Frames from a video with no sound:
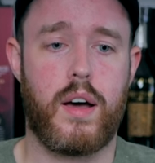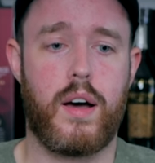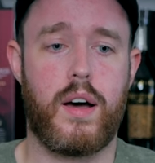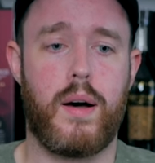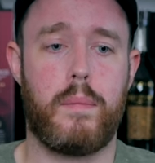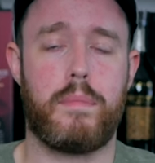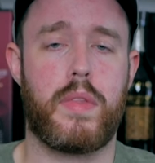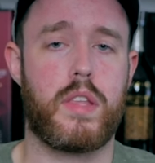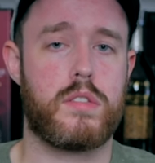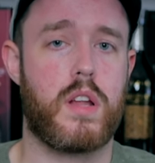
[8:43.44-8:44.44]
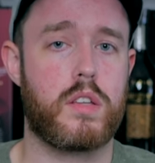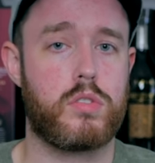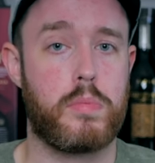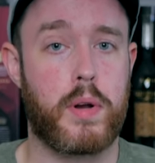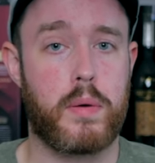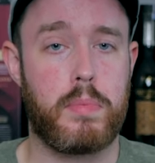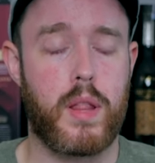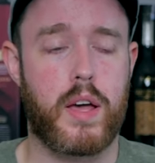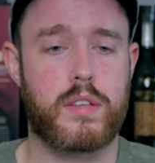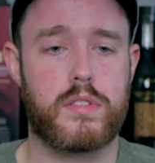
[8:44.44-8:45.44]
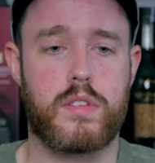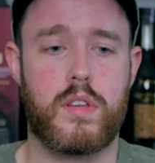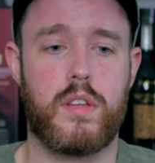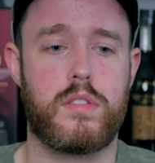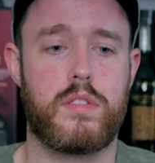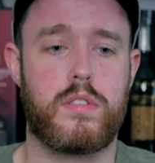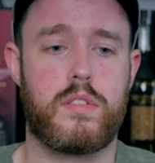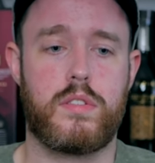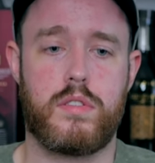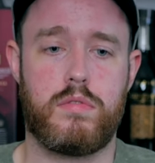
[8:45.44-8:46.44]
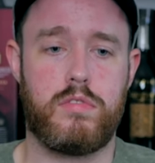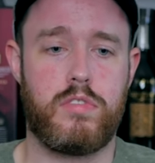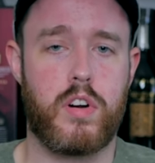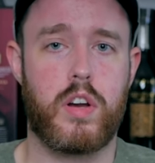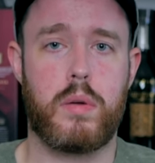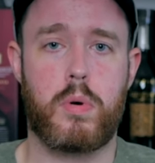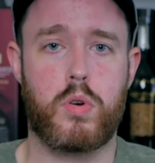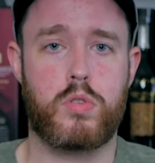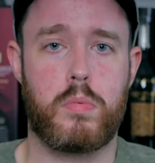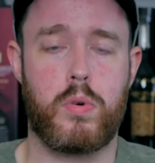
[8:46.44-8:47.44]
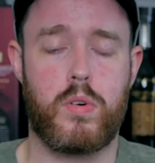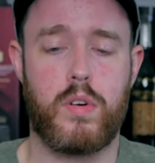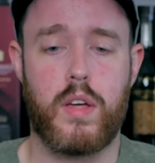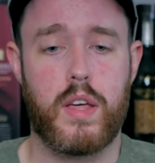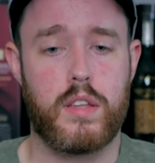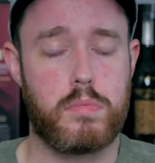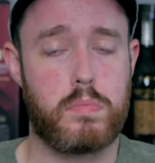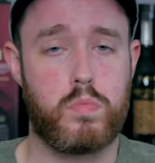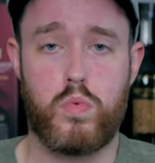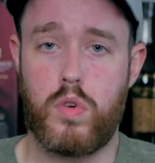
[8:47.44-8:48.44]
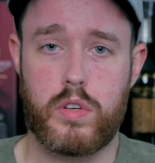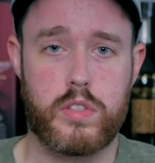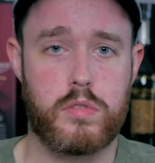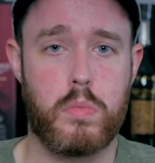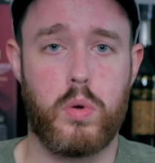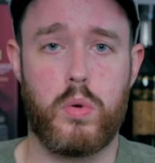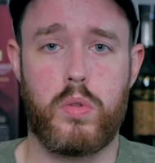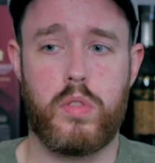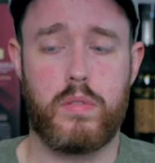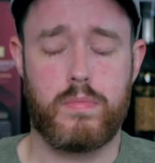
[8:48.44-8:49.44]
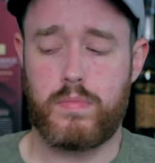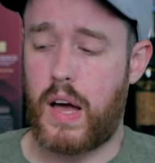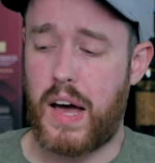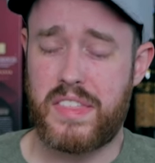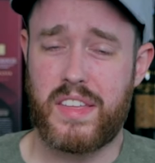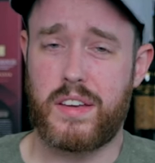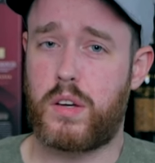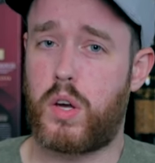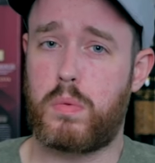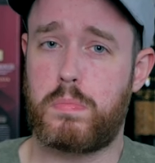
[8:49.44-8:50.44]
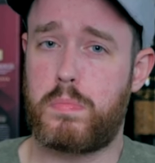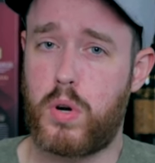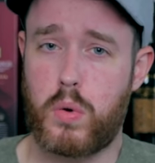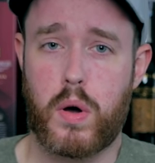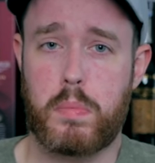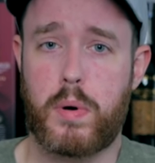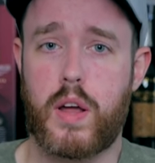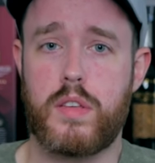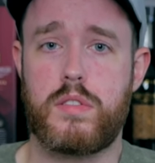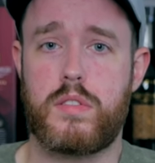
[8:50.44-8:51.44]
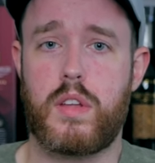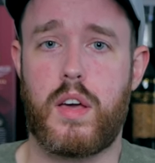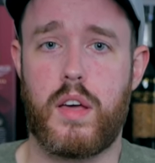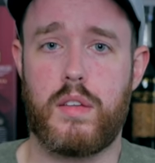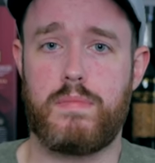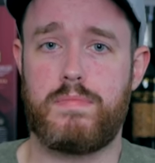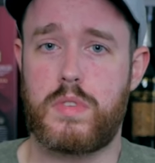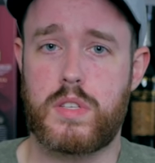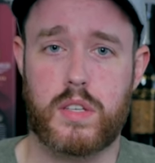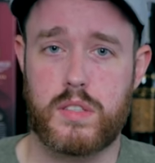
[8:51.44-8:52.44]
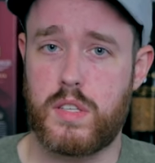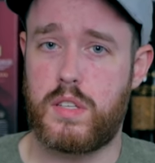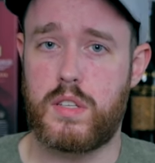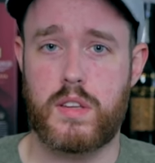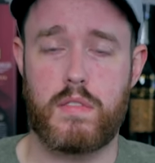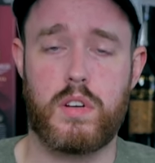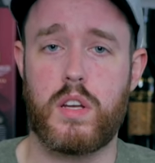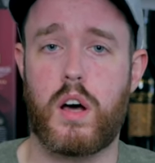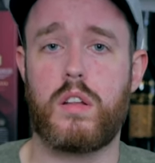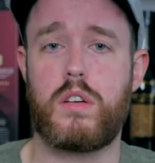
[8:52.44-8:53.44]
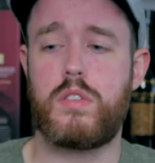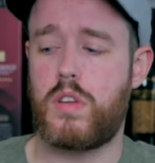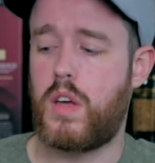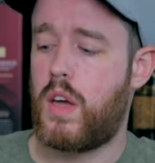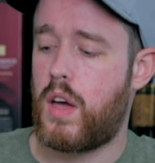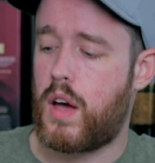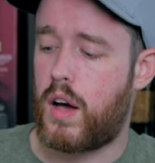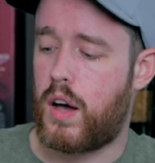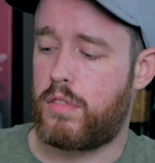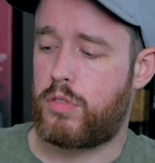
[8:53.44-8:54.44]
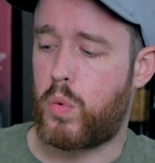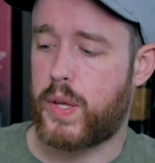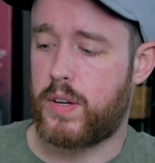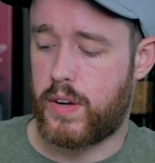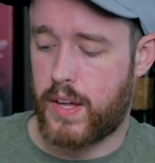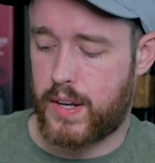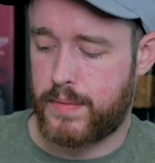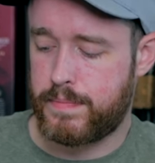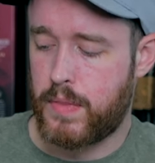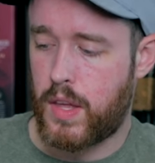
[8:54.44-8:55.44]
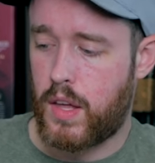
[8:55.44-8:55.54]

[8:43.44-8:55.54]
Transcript: Um, it's not super complex. It's very approachable. It's really smooth. I think pretty well priced at sixty to seventy dollars uh, for what you're getting.